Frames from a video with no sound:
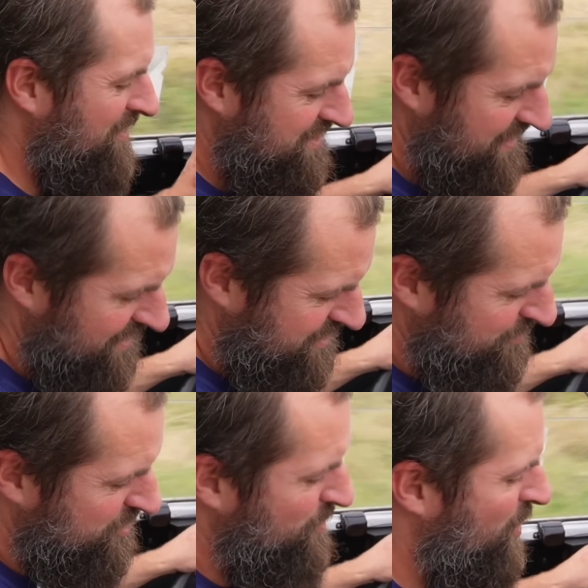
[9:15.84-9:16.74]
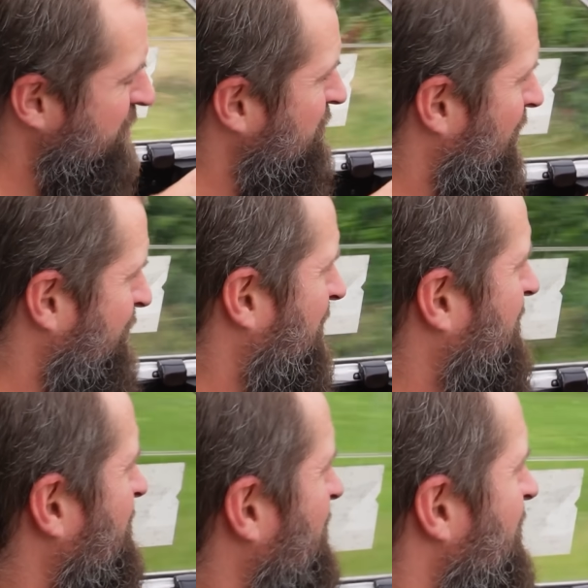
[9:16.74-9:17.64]
still some small stuff
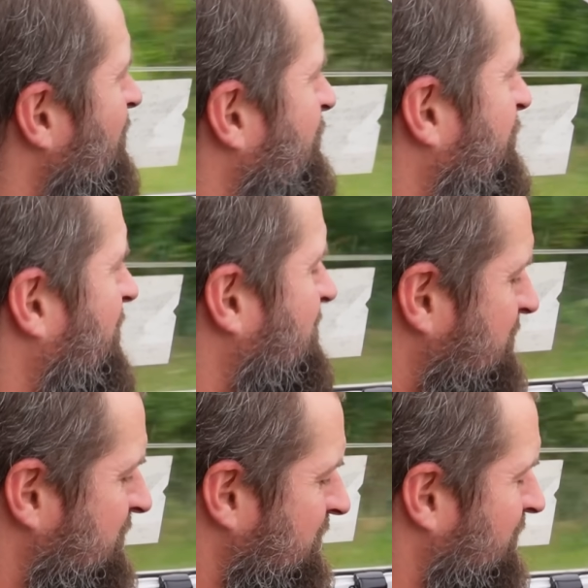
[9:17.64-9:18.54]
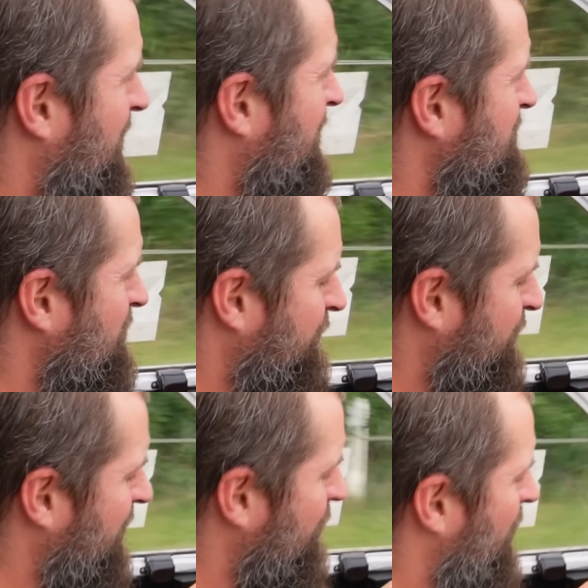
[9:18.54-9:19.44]
that is not
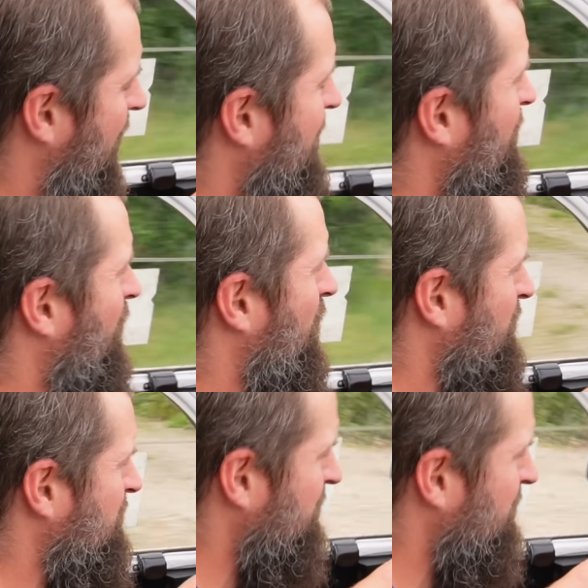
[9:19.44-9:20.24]
fitted right, or